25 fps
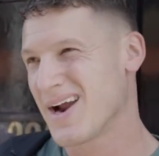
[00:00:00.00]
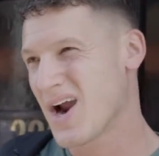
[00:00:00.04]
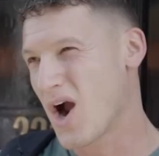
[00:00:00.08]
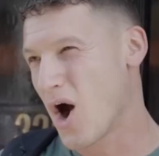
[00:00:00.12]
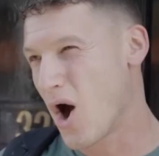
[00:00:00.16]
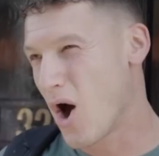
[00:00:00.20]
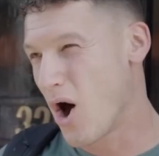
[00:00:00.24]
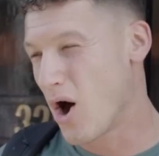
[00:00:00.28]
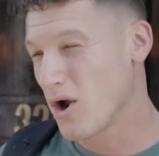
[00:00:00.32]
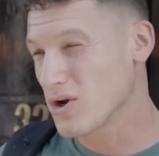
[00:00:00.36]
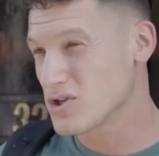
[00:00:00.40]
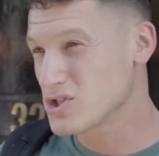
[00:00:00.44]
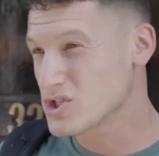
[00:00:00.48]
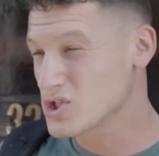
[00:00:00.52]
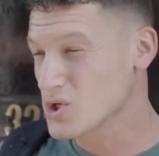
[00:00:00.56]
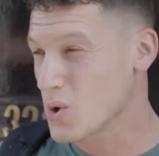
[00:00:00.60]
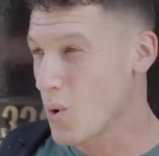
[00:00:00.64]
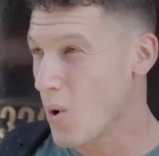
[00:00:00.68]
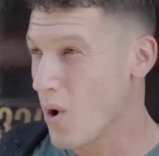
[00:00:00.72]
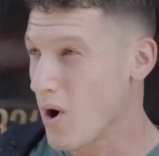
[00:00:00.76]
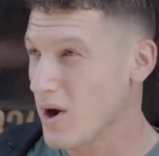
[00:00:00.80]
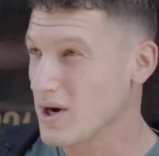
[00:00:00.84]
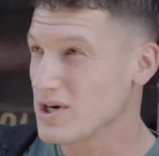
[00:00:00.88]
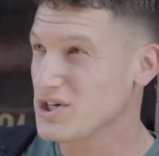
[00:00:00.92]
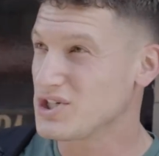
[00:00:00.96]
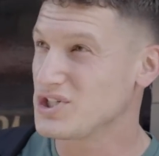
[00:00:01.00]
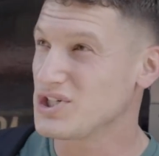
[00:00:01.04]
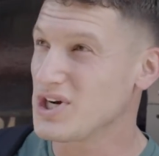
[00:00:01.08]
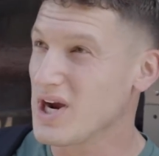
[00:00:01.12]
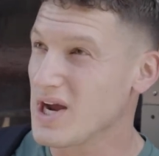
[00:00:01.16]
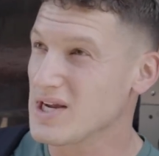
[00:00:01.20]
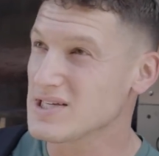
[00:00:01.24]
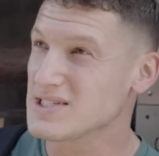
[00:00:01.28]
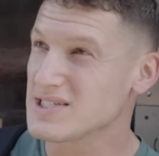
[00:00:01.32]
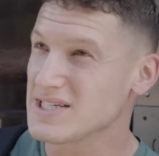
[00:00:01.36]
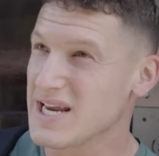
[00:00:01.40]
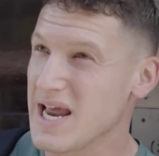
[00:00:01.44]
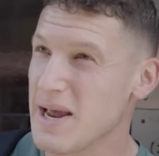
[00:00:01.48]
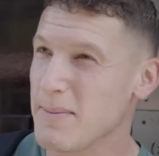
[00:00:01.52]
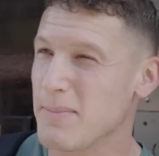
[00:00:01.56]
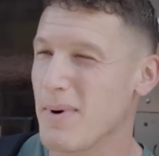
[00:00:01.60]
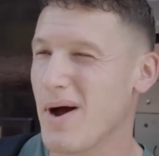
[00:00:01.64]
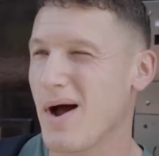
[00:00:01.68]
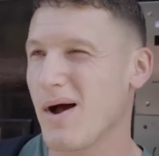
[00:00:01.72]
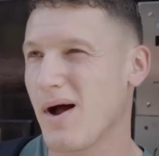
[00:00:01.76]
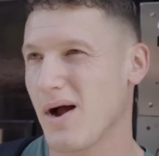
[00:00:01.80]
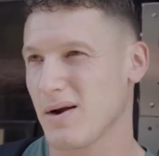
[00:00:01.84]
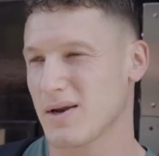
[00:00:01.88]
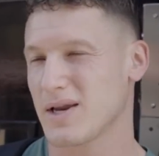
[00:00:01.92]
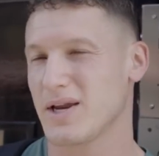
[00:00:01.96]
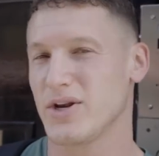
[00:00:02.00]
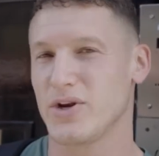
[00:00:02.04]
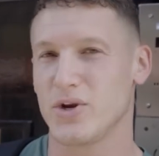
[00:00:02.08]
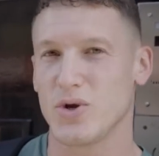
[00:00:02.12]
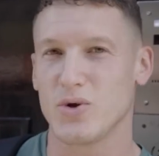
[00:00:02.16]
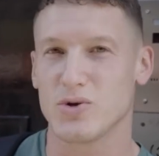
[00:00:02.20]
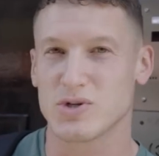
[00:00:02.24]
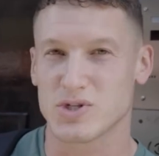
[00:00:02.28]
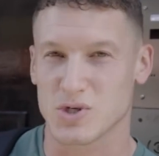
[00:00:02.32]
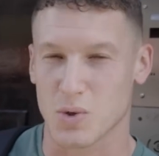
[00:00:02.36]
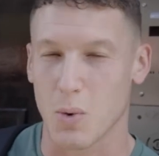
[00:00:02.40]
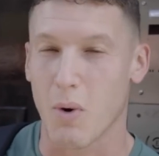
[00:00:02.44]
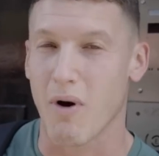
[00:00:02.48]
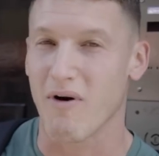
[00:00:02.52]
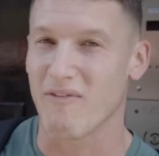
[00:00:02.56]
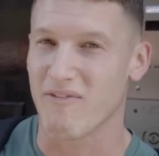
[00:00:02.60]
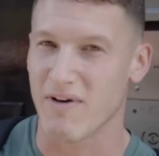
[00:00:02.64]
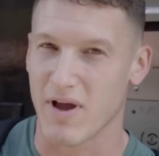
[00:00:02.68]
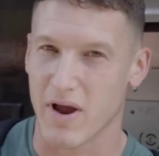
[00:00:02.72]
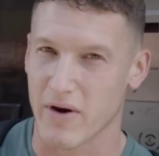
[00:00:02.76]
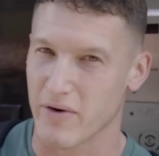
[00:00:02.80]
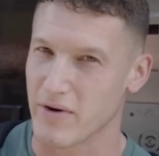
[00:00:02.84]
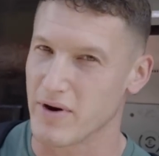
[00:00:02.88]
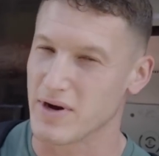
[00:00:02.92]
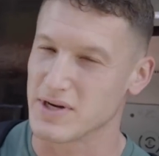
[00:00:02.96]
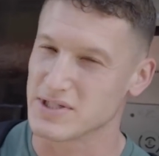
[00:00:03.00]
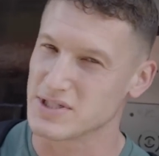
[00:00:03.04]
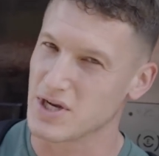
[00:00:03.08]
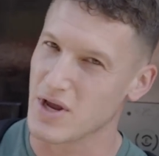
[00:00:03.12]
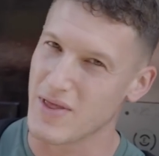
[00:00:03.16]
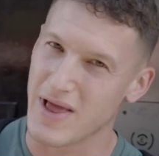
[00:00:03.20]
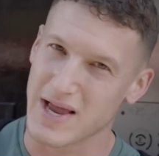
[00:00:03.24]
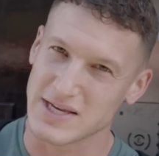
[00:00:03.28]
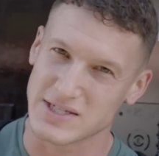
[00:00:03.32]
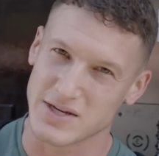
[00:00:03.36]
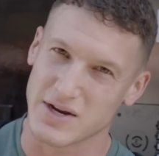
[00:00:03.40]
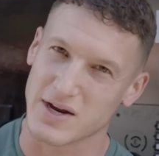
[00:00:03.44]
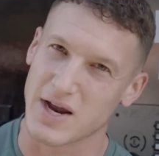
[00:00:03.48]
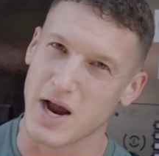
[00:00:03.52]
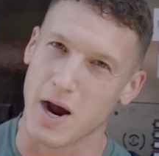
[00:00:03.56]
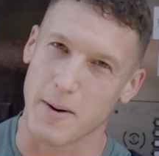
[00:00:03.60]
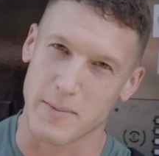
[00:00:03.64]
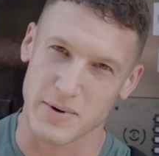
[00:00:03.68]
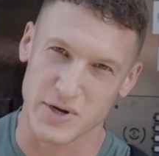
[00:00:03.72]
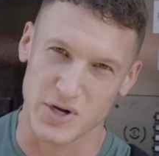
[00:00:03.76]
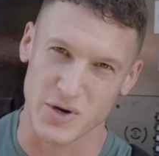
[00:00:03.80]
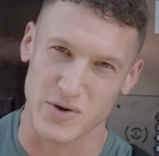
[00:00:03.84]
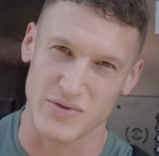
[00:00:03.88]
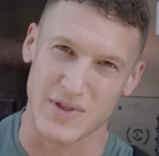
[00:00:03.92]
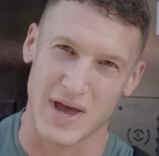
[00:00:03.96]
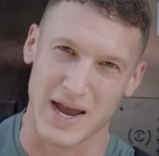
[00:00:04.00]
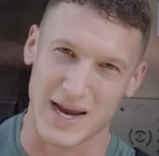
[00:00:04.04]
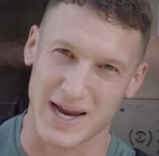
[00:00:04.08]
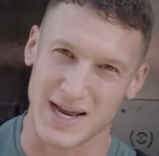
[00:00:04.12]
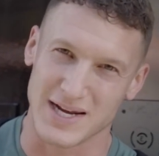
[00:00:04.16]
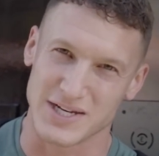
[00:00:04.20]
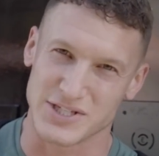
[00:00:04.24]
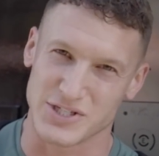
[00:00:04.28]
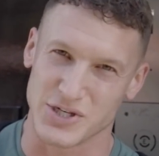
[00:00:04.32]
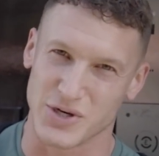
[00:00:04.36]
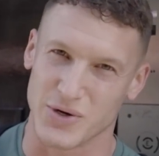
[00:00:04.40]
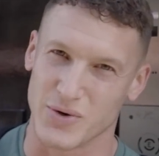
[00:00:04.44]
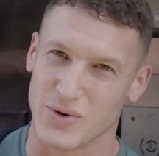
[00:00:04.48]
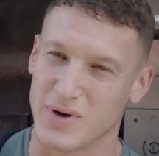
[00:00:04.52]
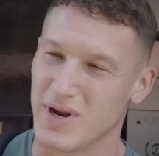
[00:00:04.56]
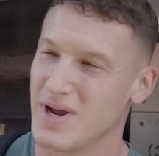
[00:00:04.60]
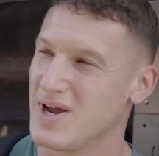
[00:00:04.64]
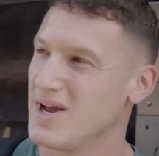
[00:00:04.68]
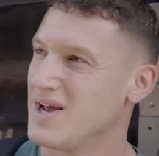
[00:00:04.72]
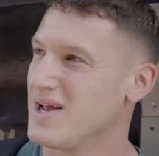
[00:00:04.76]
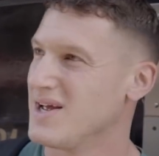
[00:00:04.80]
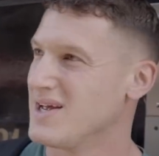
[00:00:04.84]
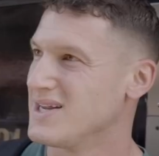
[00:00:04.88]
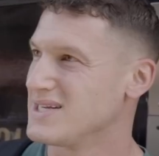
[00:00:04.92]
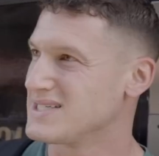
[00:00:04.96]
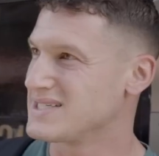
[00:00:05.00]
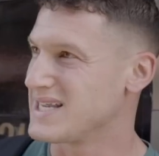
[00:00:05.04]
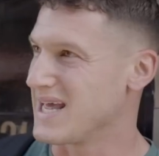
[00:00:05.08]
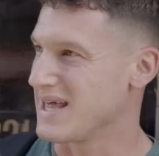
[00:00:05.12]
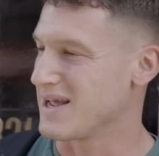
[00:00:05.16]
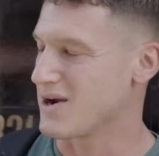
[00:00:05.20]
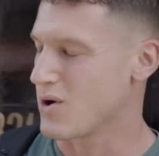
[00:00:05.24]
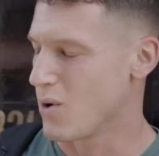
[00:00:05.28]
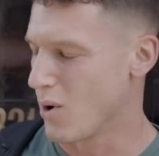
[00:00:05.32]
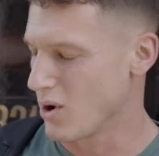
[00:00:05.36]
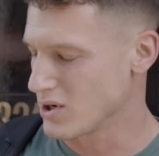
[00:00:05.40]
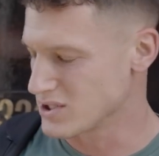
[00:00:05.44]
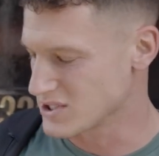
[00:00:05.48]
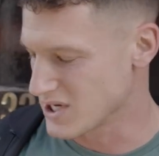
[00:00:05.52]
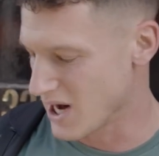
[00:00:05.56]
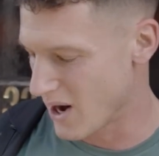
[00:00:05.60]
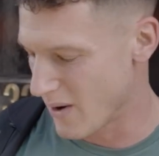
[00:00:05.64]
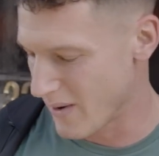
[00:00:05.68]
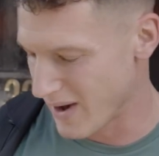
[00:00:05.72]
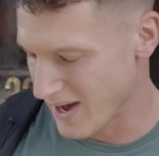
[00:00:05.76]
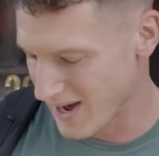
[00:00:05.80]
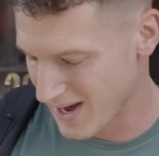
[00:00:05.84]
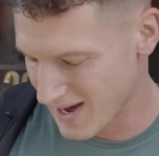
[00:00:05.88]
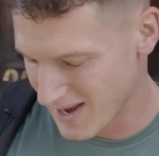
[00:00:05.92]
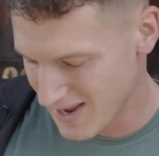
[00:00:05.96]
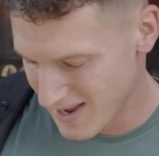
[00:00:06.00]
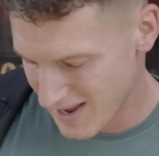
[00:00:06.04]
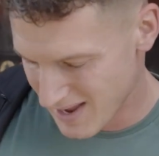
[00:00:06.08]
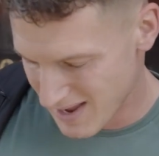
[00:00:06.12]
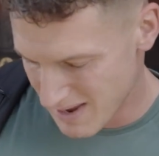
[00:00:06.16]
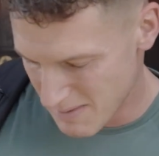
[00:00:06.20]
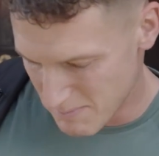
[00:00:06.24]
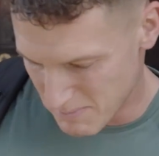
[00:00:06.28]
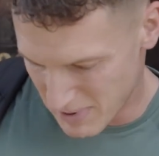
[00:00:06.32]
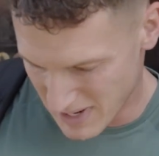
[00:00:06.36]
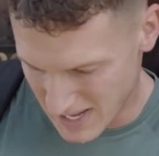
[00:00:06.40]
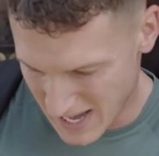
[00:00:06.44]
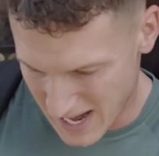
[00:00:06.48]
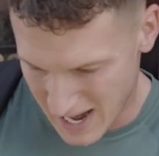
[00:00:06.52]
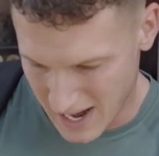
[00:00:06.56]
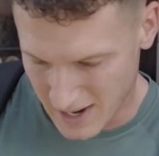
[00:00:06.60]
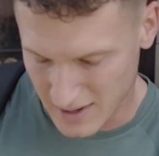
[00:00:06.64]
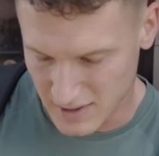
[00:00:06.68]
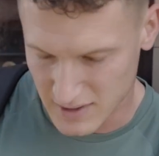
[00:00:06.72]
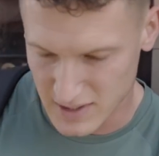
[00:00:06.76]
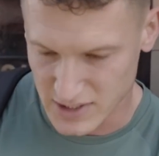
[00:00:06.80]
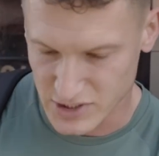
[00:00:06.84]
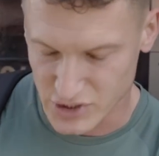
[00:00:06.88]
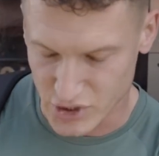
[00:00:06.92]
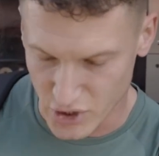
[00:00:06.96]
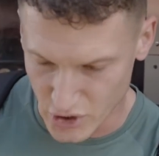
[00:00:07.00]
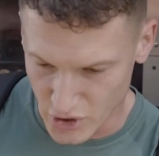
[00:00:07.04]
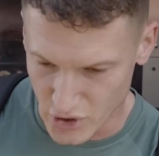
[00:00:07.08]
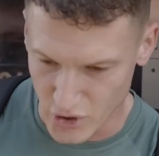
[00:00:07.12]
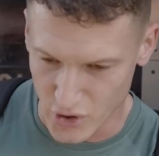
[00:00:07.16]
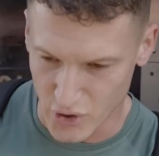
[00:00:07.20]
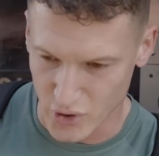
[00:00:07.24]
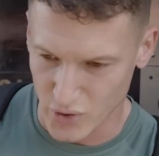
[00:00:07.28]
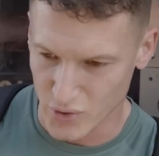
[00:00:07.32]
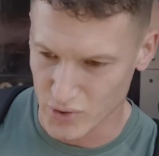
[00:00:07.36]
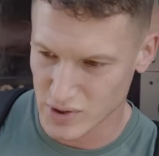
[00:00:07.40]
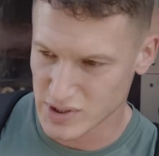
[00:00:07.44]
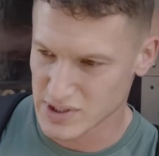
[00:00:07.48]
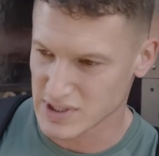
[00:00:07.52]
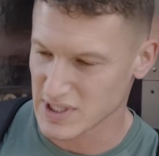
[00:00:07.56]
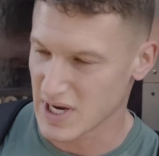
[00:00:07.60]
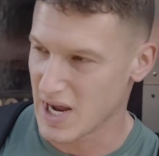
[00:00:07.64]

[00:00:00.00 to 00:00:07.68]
Can't squat just yet, but I can do squat variants, so that's okay. I'll be doing that again soon to get the quads going. But yeah, it's good news.